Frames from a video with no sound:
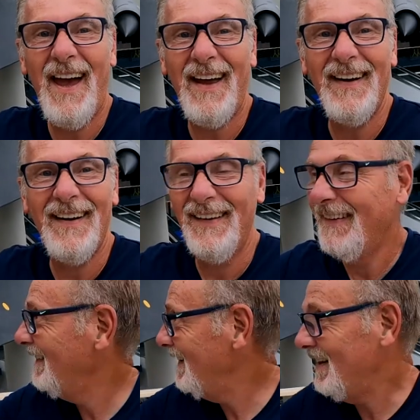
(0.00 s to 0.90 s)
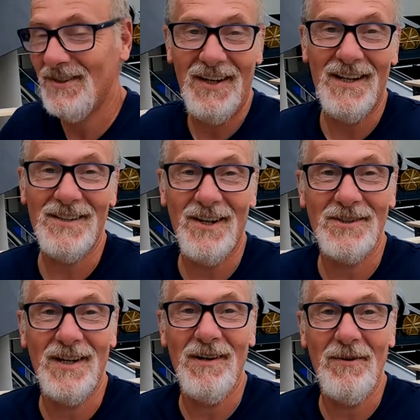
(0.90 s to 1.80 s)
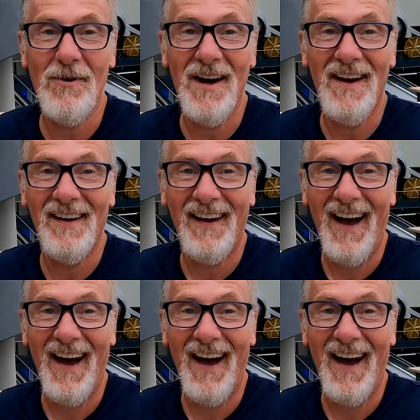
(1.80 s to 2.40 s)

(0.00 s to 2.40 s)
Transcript: that is an SR-71.